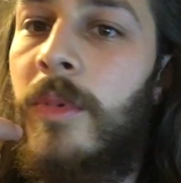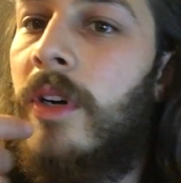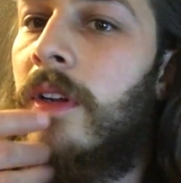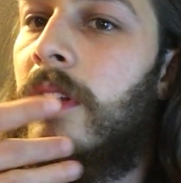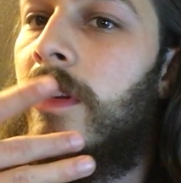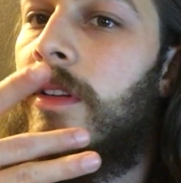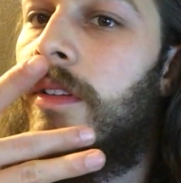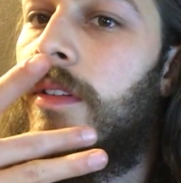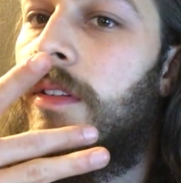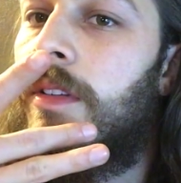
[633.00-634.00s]
But
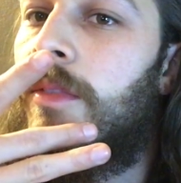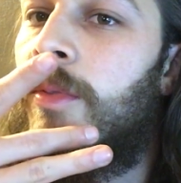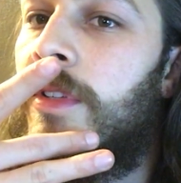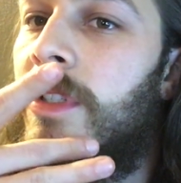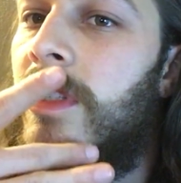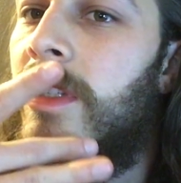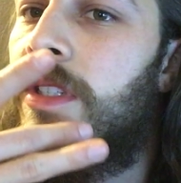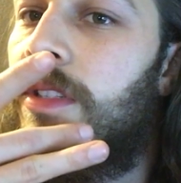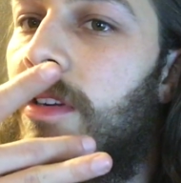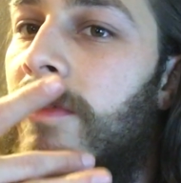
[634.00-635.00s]
once these
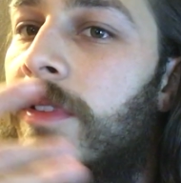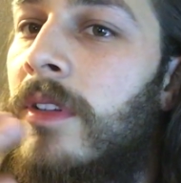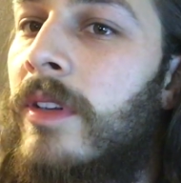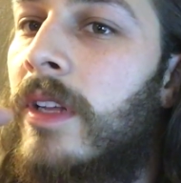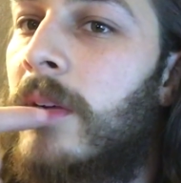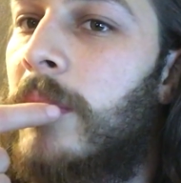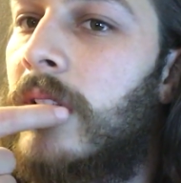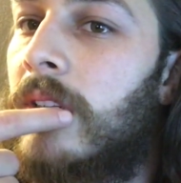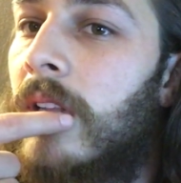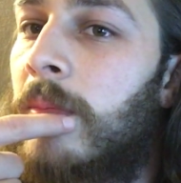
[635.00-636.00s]
start filling in,
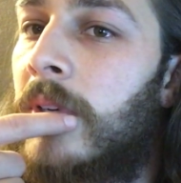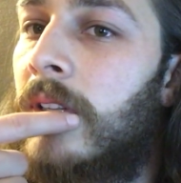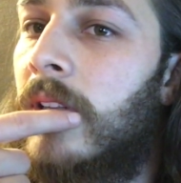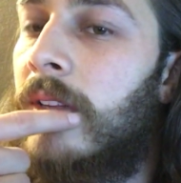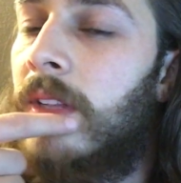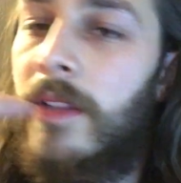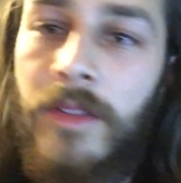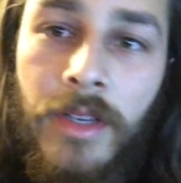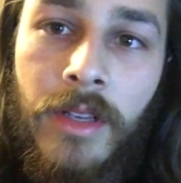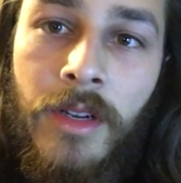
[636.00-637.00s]
I'm gonna let that
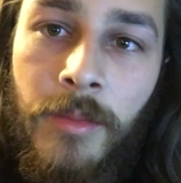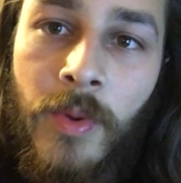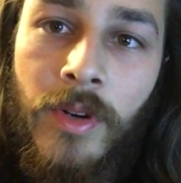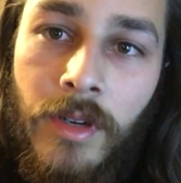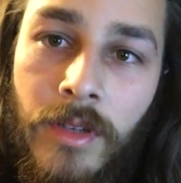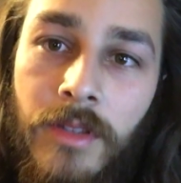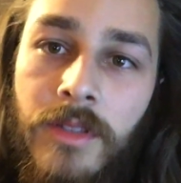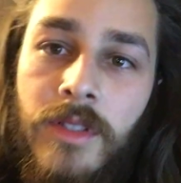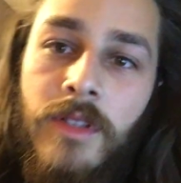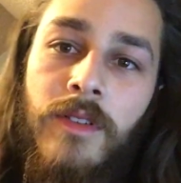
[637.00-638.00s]
thicken up more.
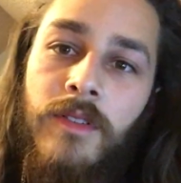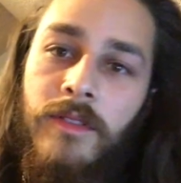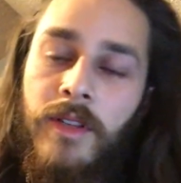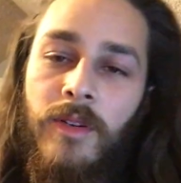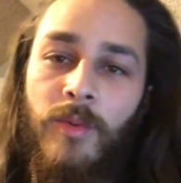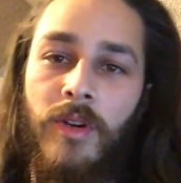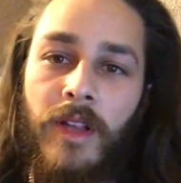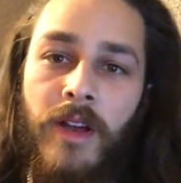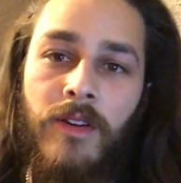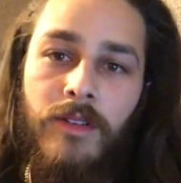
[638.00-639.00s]
So it'll
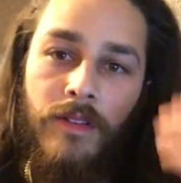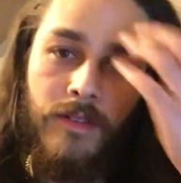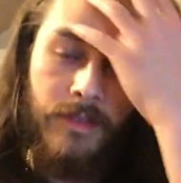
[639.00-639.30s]
work out.